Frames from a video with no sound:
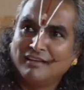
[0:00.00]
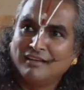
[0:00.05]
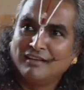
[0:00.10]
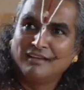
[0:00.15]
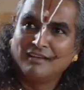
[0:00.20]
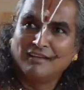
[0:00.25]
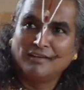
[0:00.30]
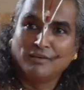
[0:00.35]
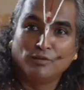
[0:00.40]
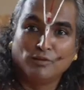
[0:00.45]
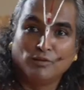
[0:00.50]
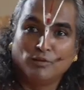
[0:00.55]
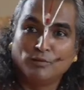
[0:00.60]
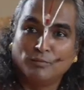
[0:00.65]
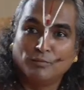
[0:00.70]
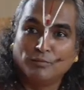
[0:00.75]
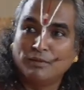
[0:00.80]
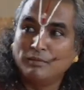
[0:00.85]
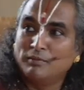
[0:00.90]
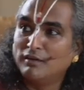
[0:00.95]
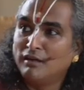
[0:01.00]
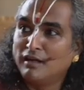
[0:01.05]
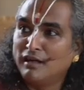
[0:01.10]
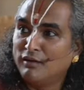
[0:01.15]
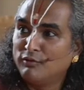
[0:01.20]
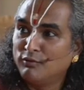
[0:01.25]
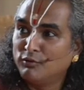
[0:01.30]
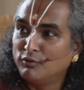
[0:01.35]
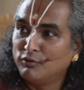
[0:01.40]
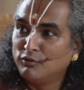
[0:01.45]
I don't know, people, how
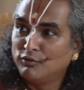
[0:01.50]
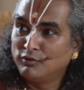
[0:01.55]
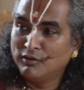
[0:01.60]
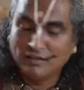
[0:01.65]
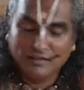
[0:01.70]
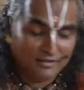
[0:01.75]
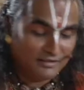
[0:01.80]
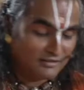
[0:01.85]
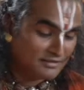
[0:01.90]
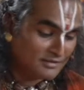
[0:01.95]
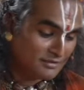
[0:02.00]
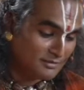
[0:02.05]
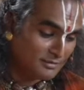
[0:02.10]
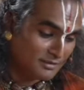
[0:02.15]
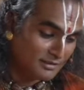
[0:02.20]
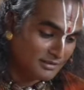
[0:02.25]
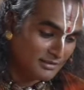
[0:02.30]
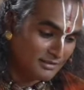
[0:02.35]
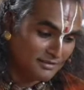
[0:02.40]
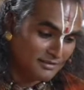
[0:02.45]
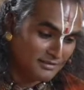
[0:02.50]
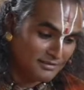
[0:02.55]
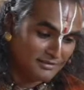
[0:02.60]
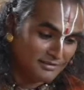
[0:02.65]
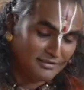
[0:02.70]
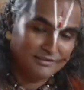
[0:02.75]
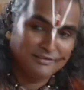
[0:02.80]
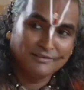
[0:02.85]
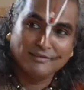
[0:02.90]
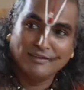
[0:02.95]
you drink this, but it's
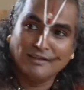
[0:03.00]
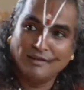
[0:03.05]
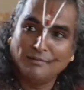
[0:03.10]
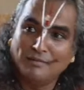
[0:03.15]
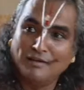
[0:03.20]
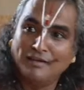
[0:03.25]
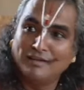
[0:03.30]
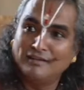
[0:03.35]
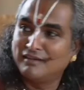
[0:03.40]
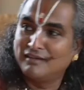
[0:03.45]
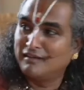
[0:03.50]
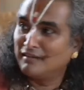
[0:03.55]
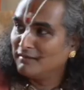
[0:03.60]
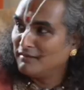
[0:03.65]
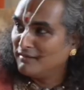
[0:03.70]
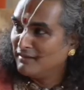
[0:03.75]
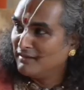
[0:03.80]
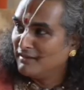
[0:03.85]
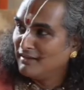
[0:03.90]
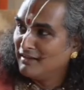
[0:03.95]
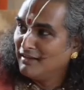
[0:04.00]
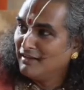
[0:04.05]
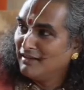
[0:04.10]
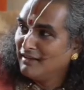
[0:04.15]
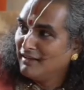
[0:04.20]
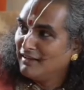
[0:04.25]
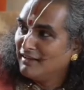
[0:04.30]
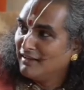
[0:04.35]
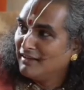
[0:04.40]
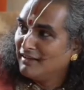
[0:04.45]
amazing.
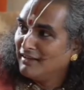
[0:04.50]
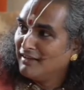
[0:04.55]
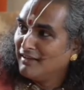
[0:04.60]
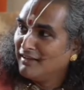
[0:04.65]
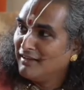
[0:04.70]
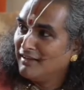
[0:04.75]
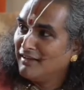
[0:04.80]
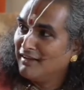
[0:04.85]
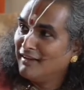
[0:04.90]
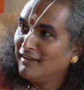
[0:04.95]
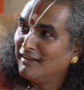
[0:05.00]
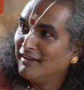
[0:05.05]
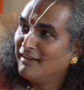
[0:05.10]
How